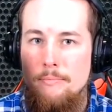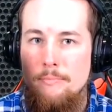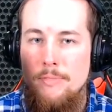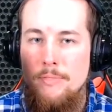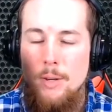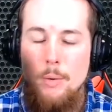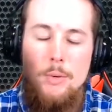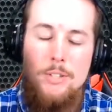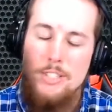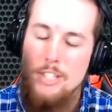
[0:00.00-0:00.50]

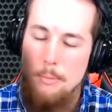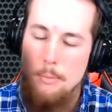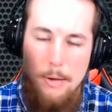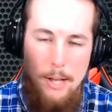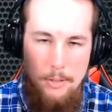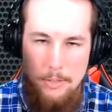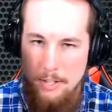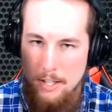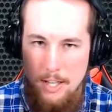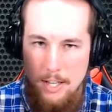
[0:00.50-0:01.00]
It wasn't
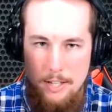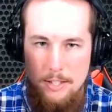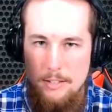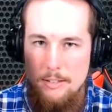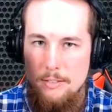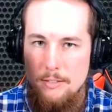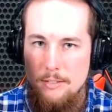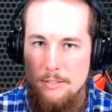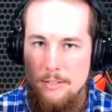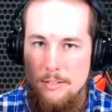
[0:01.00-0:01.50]
about the cake.
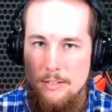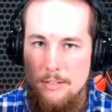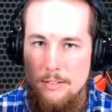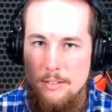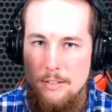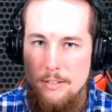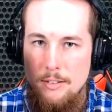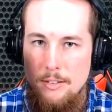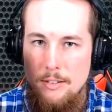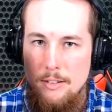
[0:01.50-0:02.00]

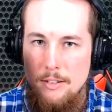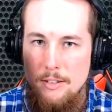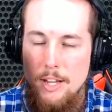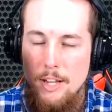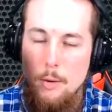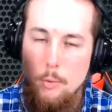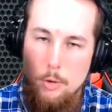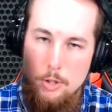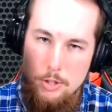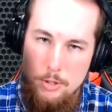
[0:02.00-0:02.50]
They
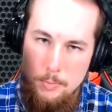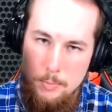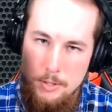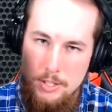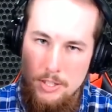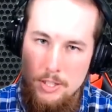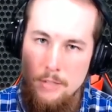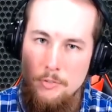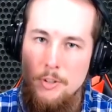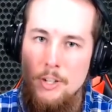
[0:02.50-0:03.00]
were
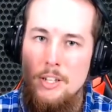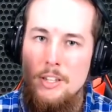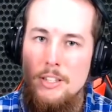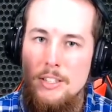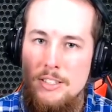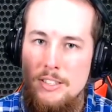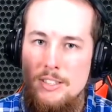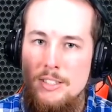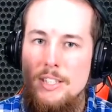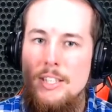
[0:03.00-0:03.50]

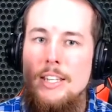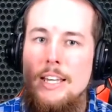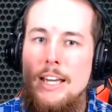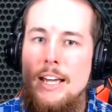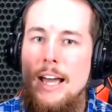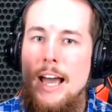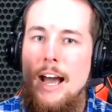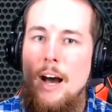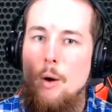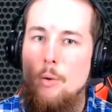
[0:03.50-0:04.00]
specifically
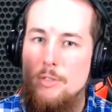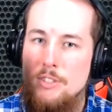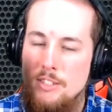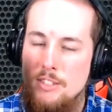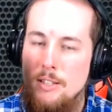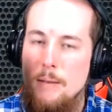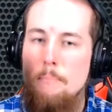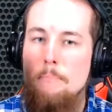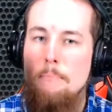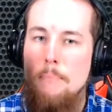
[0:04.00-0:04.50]
seeking out
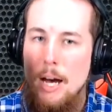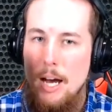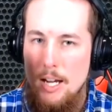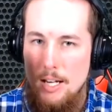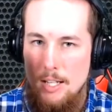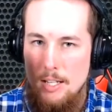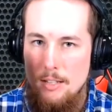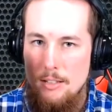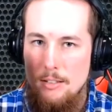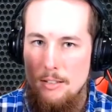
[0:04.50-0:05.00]

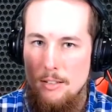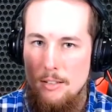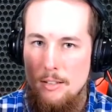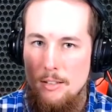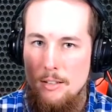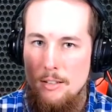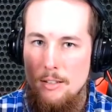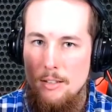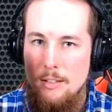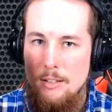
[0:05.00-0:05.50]
somebody
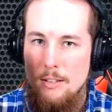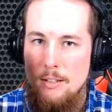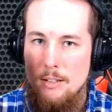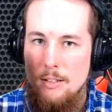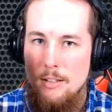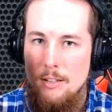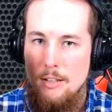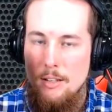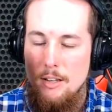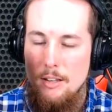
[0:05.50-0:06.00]

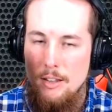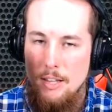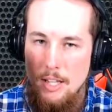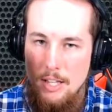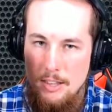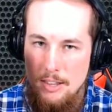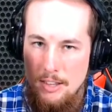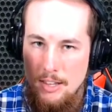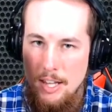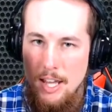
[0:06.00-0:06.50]

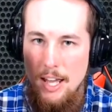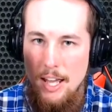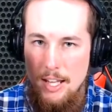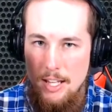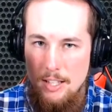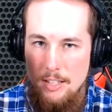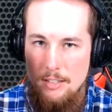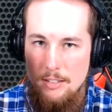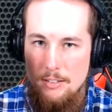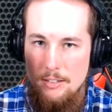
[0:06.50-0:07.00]
that
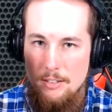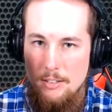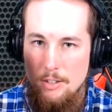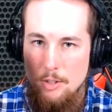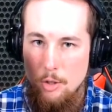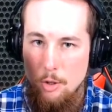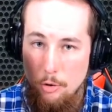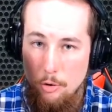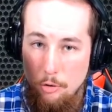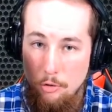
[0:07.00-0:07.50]
they
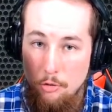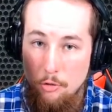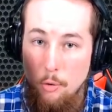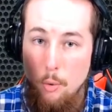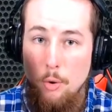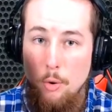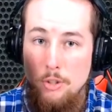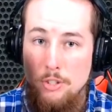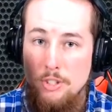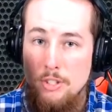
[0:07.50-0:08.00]
could
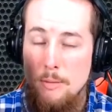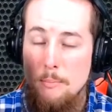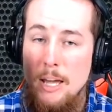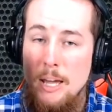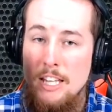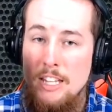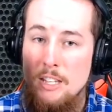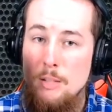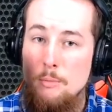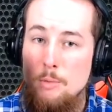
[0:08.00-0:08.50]
force to
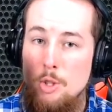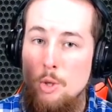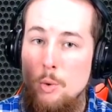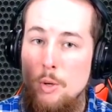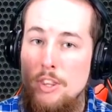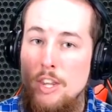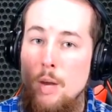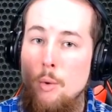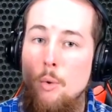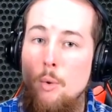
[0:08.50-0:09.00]
make them do
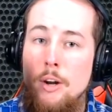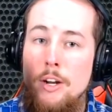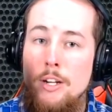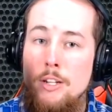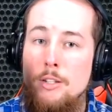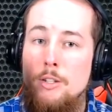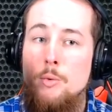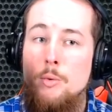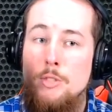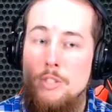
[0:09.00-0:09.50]
what they
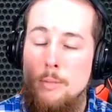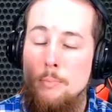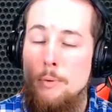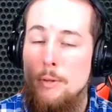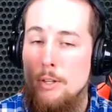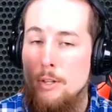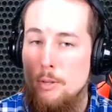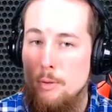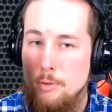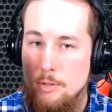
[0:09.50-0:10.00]
wanted to as a
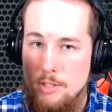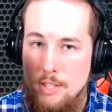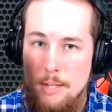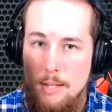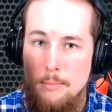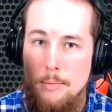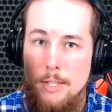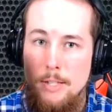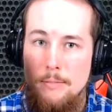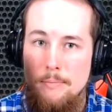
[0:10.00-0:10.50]
political
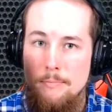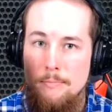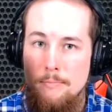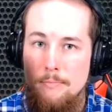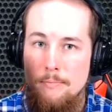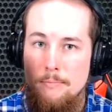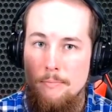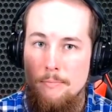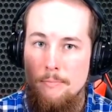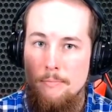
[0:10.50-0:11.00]
statement.
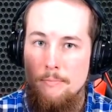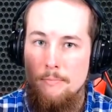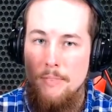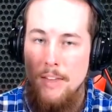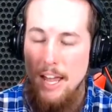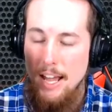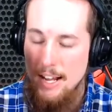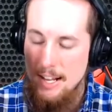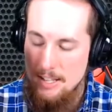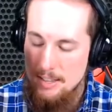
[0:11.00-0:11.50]

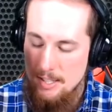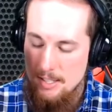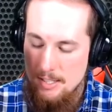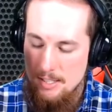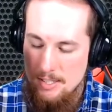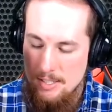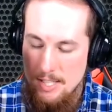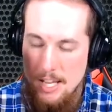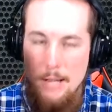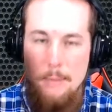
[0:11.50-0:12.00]
And the
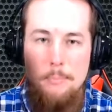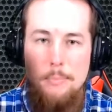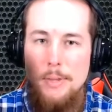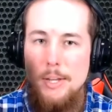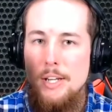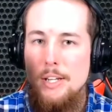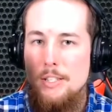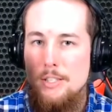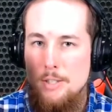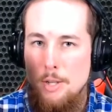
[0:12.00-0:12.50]
same
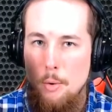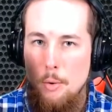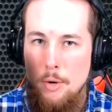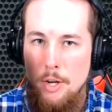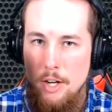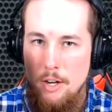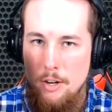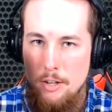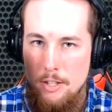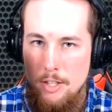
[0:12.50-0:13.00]
thing is
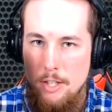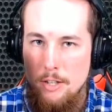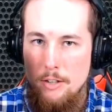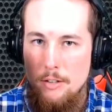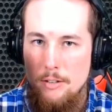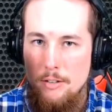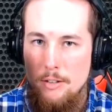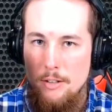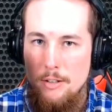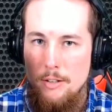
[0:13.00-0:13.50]
going on here.
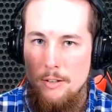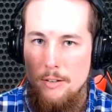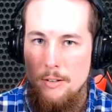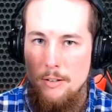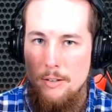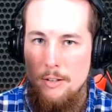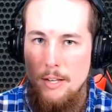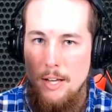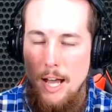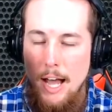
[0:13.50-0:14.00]

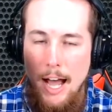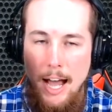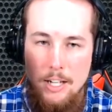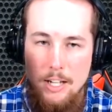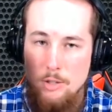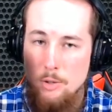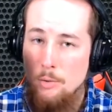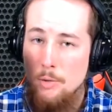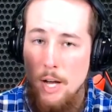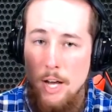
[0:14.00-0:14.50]
I
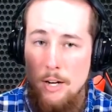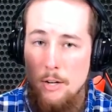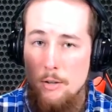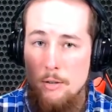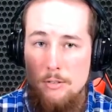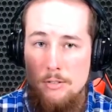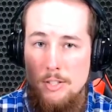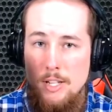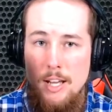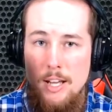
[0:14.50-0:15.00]
do not
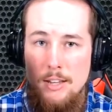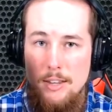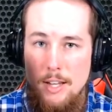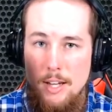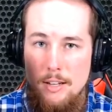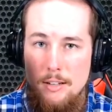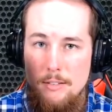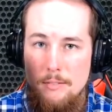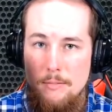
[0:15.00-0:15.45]
understand that.